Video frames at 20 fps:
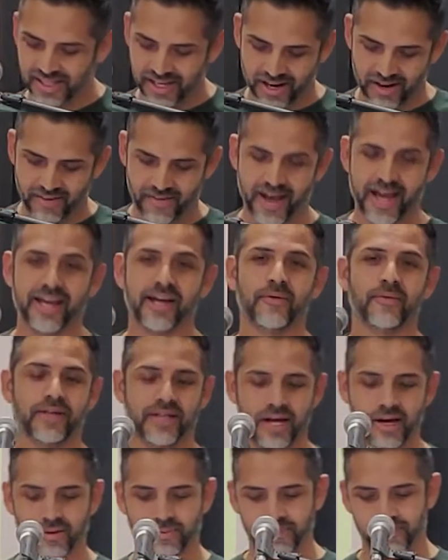All right, here we
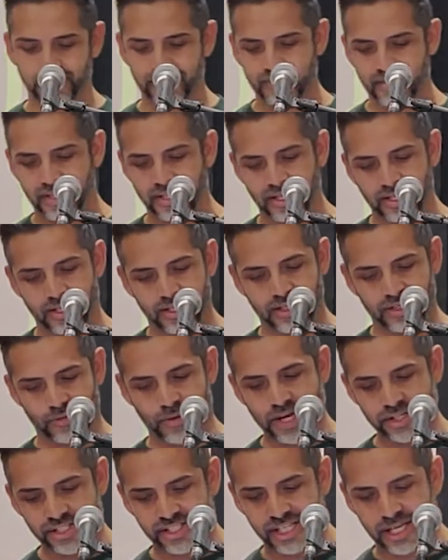go.
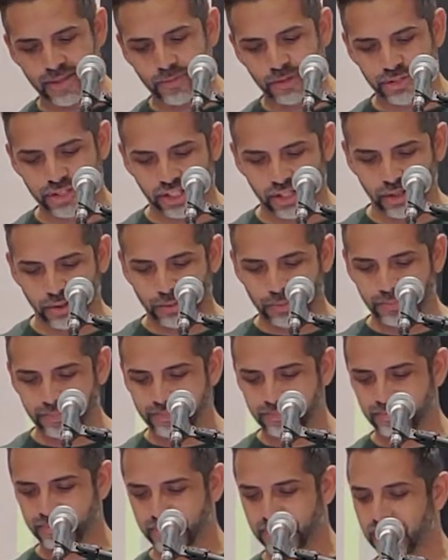Question number two.
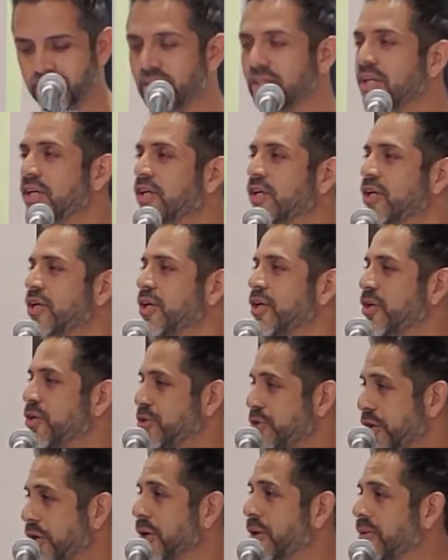
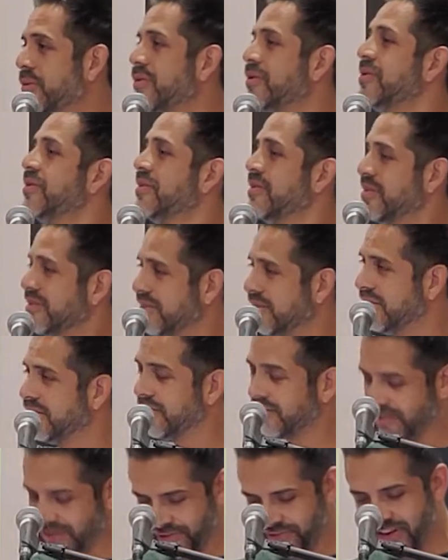True
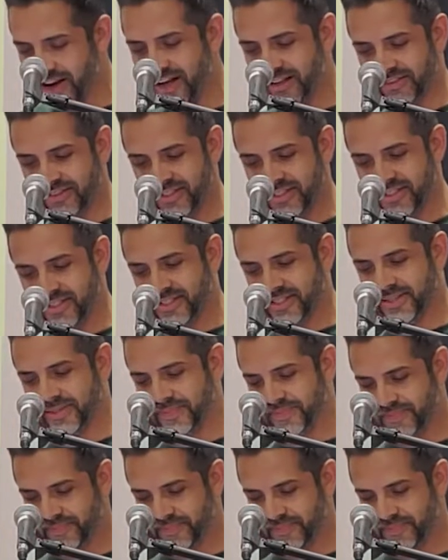or false?